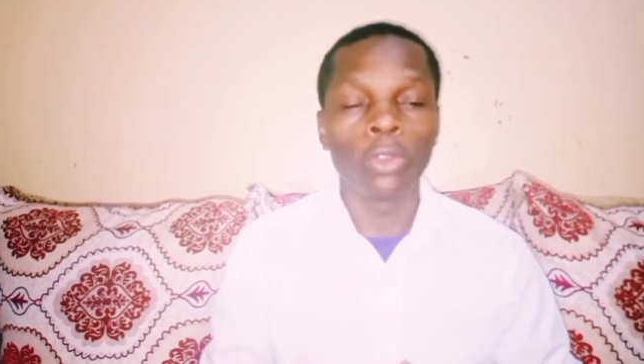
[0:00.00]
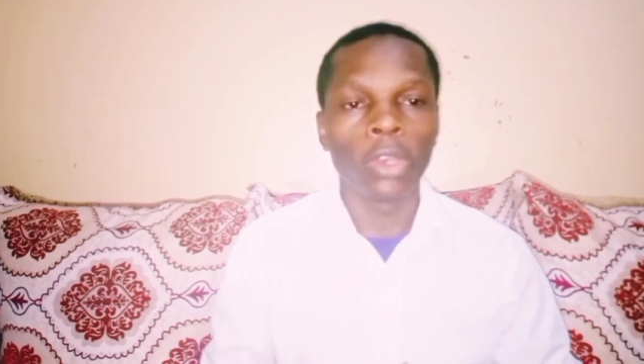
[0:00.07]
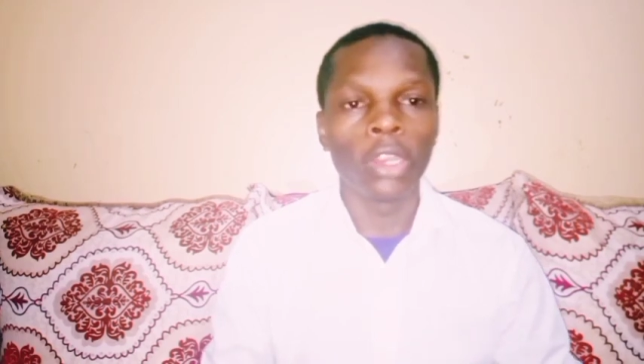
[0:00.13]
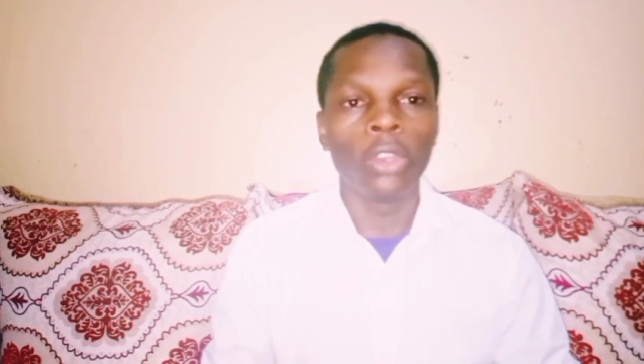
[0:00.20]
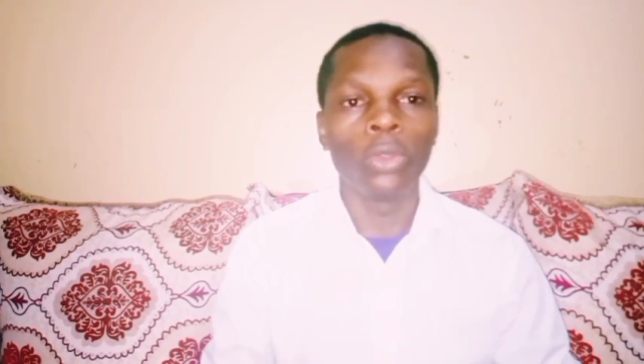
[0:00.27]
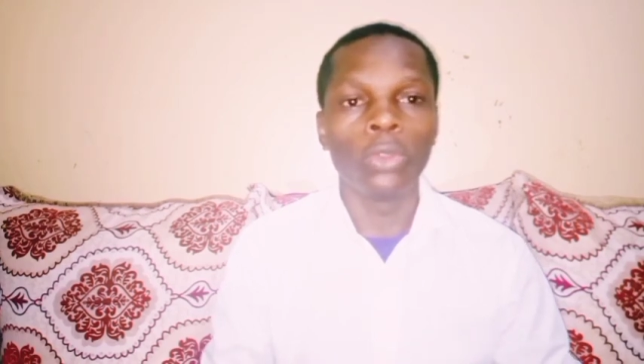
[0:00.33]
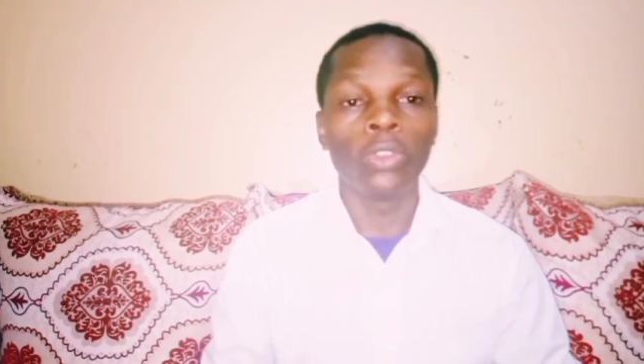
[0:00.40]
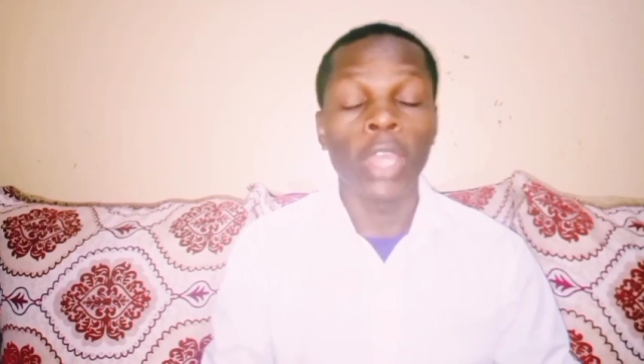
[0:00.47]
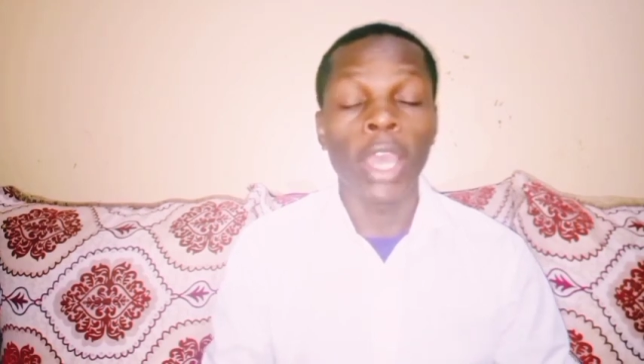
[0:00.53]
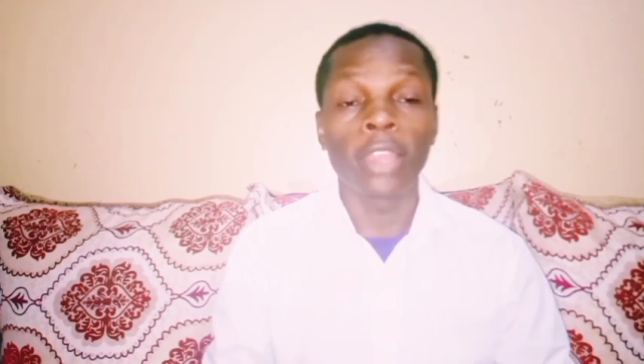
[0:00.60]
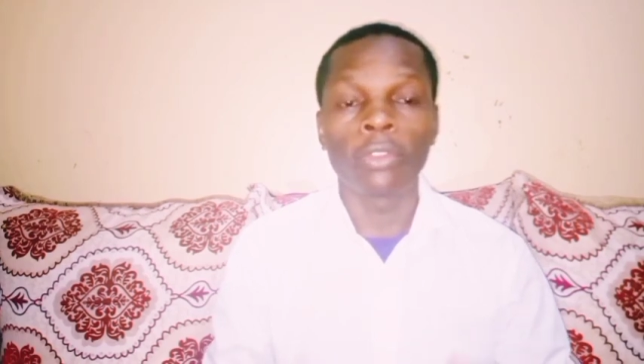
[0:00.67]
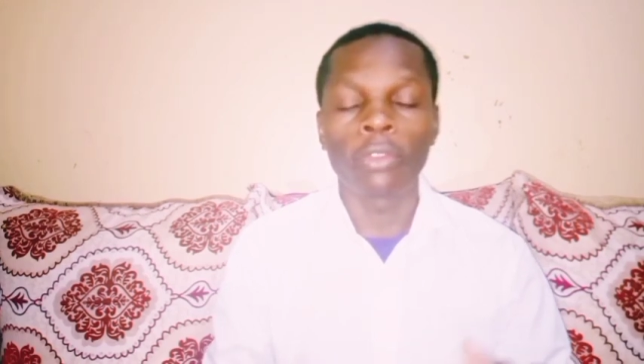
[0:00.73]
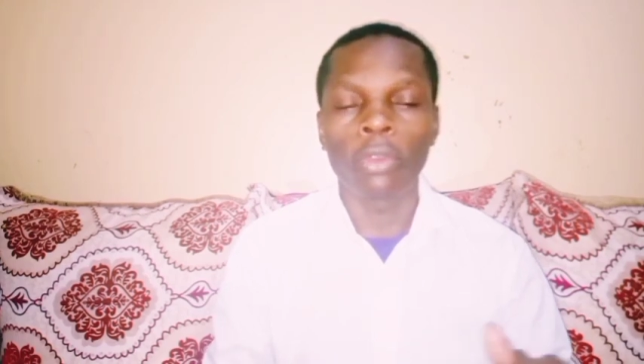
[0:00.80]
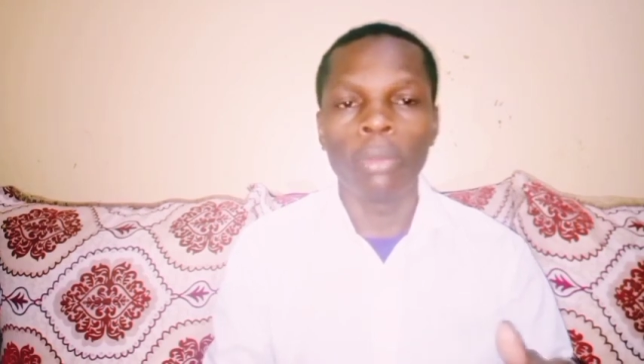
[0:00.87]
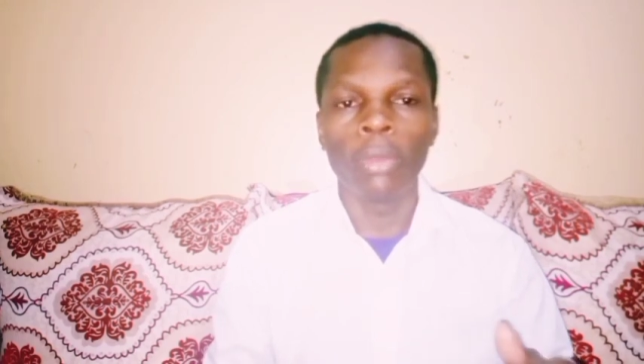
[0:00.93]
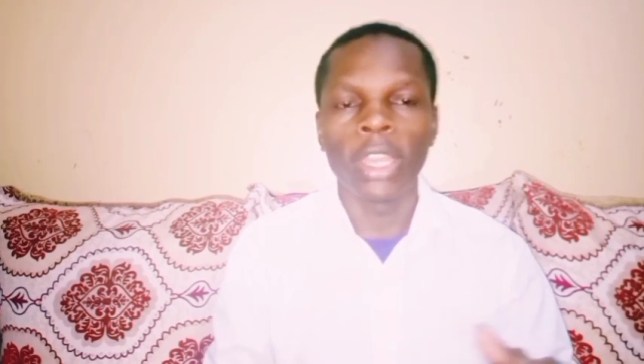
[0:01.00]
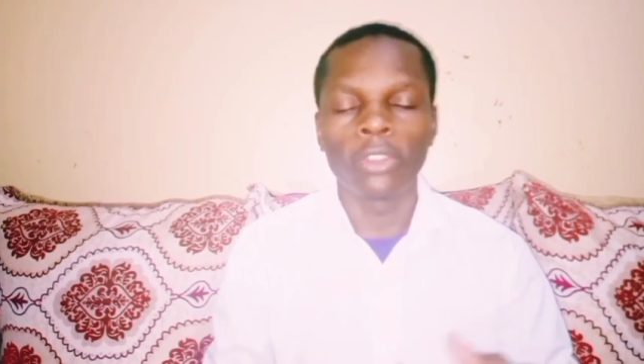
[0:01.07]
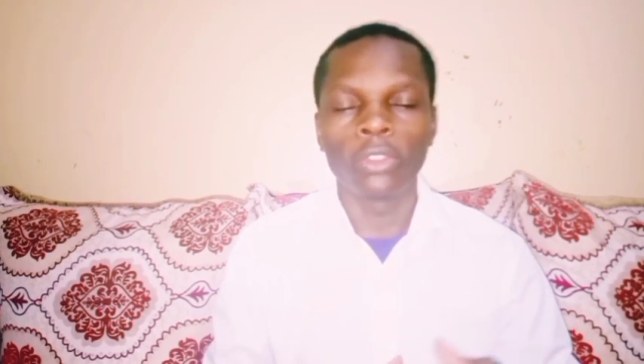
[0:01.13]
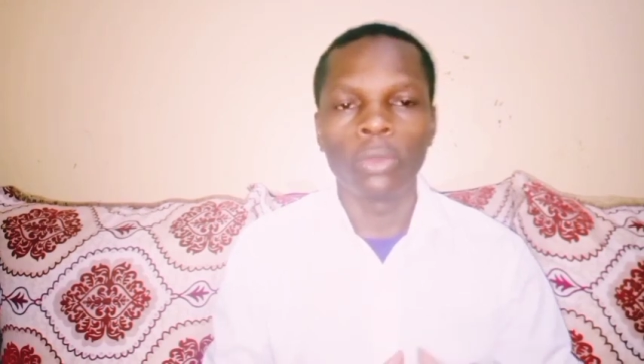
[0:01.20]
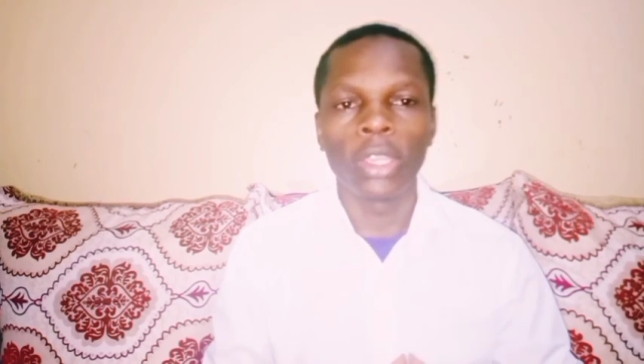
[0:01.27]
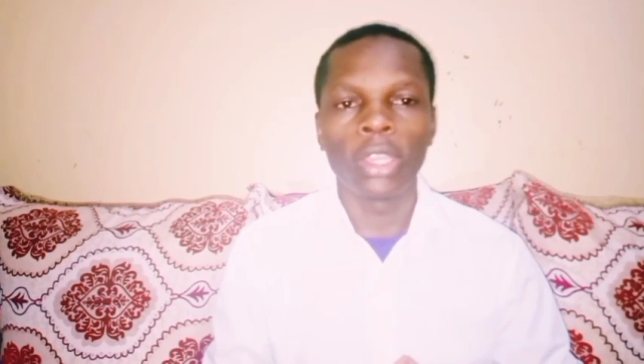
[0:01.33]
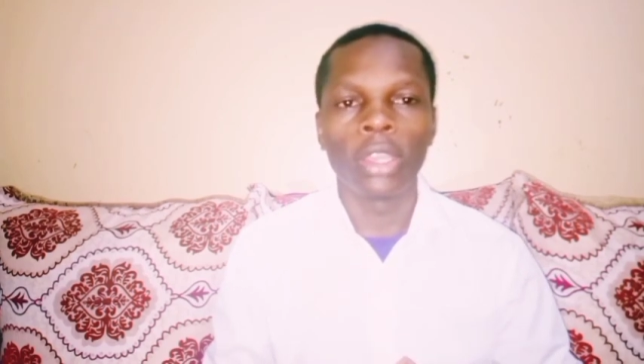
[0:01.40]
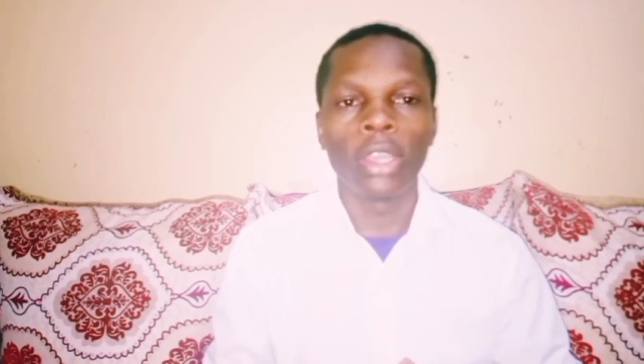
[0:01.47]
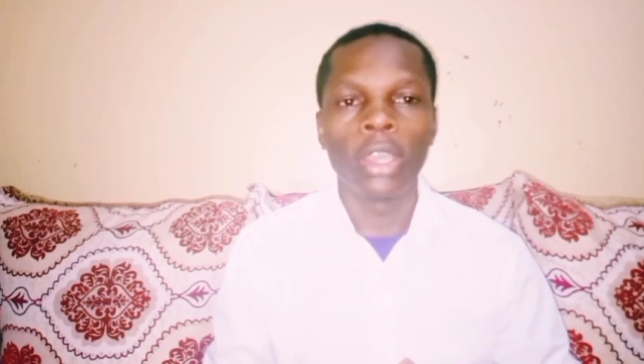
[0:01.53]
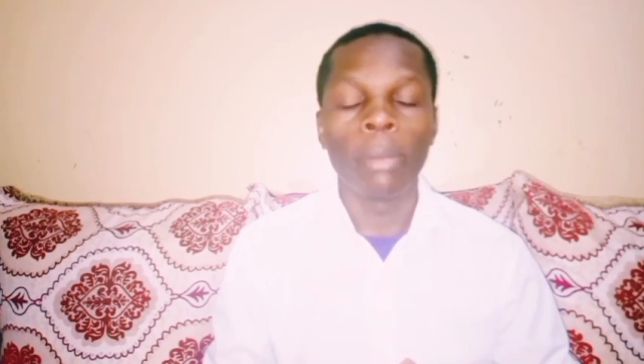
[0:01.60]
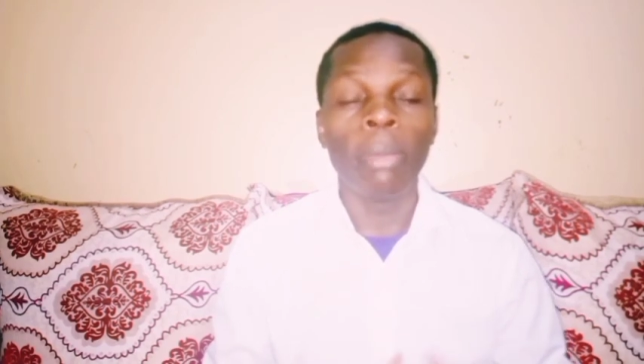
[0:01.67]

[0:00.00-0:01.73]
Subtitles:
to reduce as from next week,